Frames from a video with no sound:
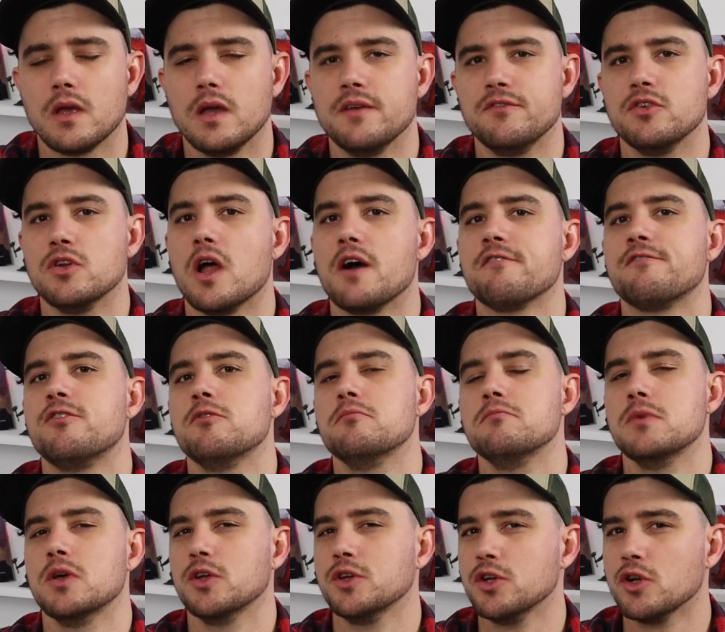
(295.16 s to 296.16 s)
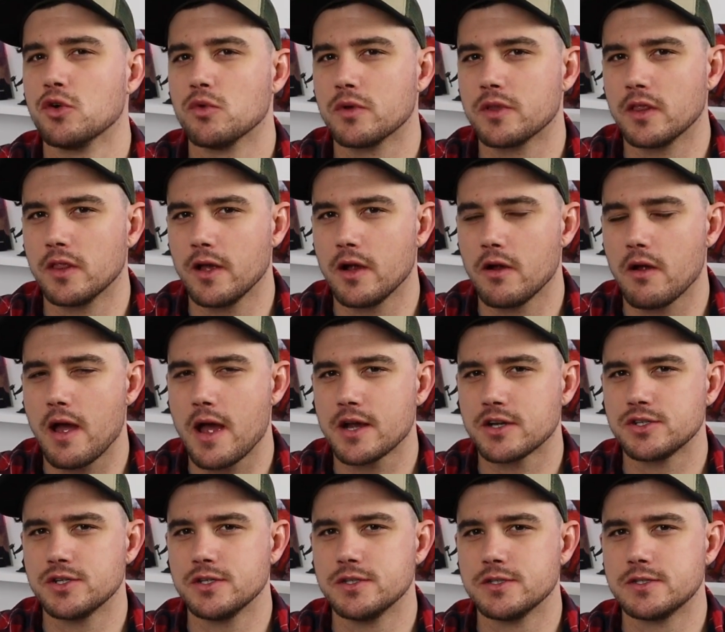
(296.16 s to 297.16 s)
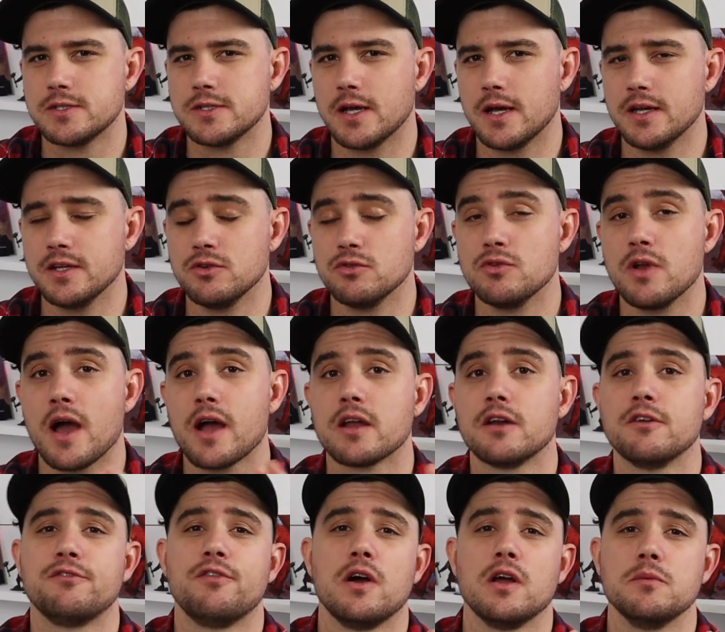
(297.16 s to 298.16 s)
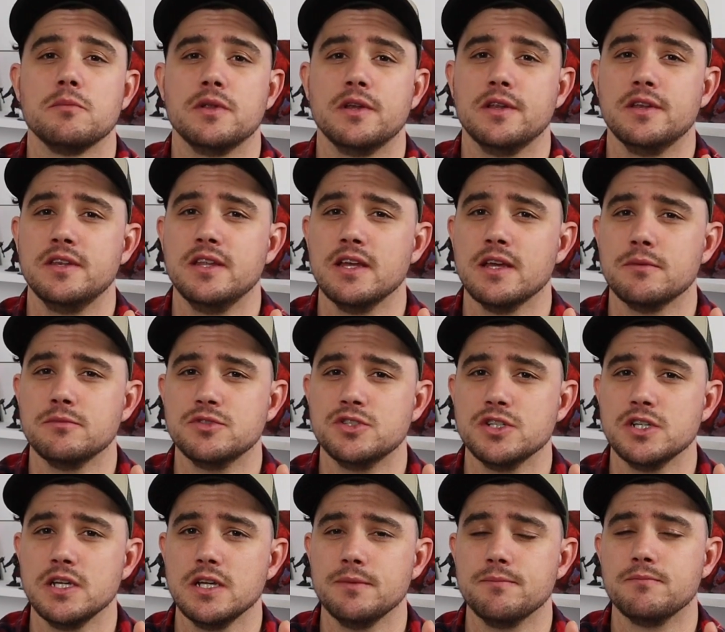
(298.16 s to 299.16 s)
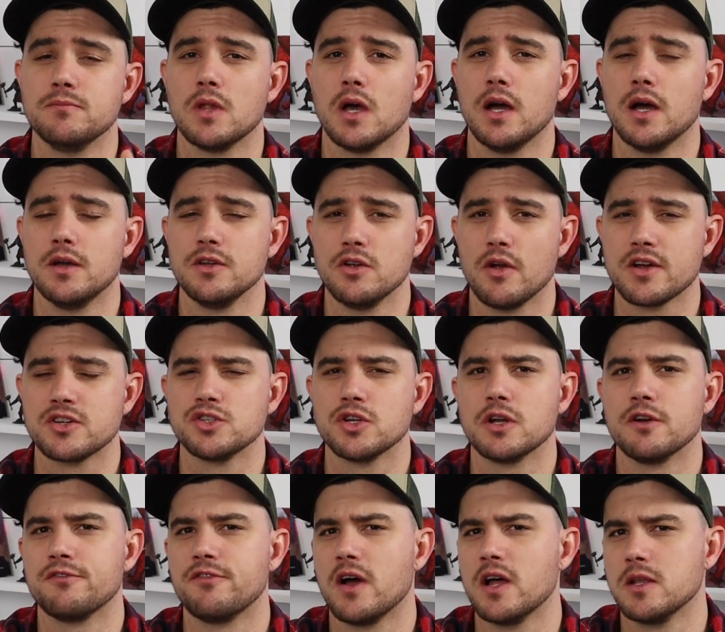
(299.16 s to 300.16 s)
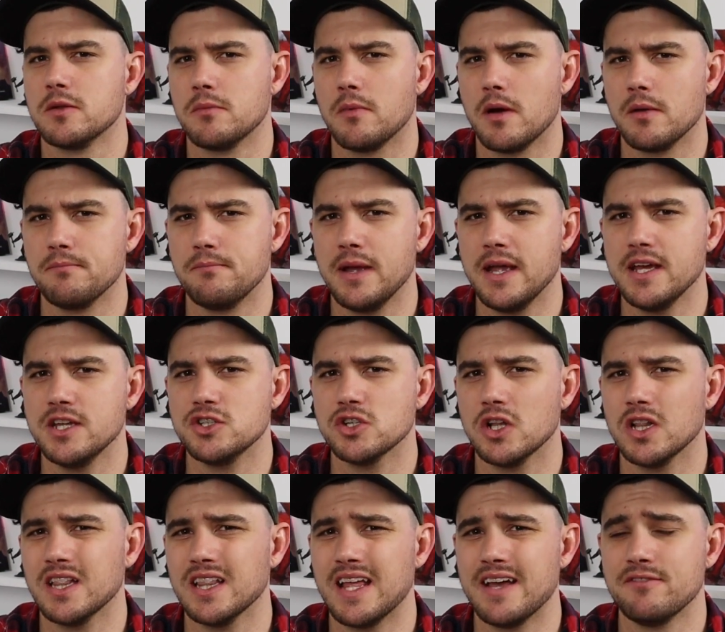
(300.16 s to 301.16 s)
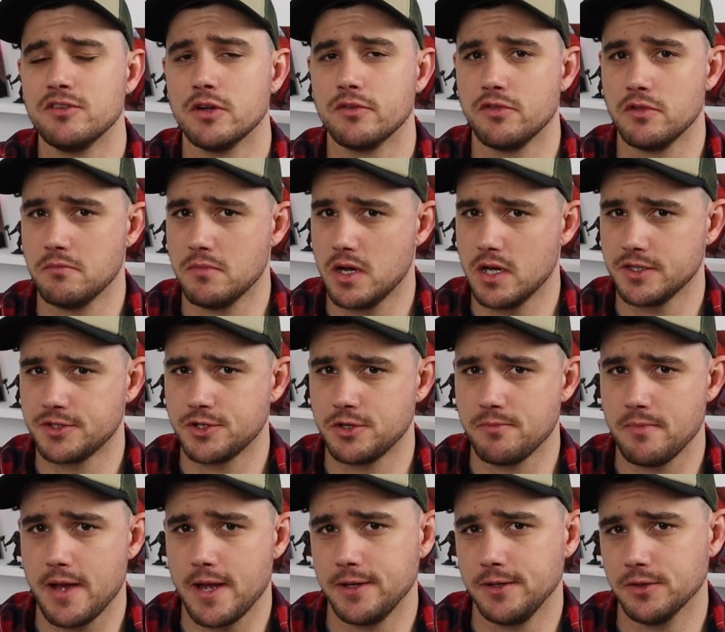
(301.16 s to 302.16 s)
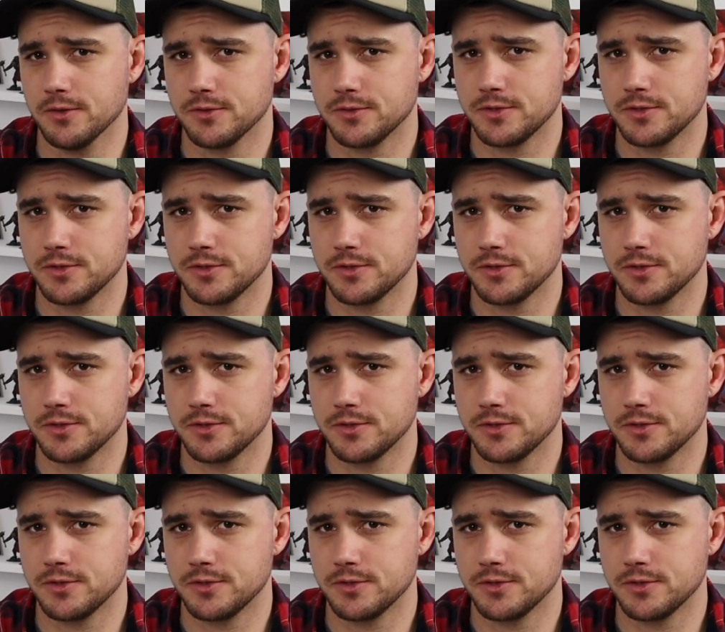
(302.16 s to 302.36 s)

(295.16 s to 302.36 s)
If you're not familiar with layer actions, you're not going to find them in a DMG. You're actually going to find them on page 11 of the monster manual.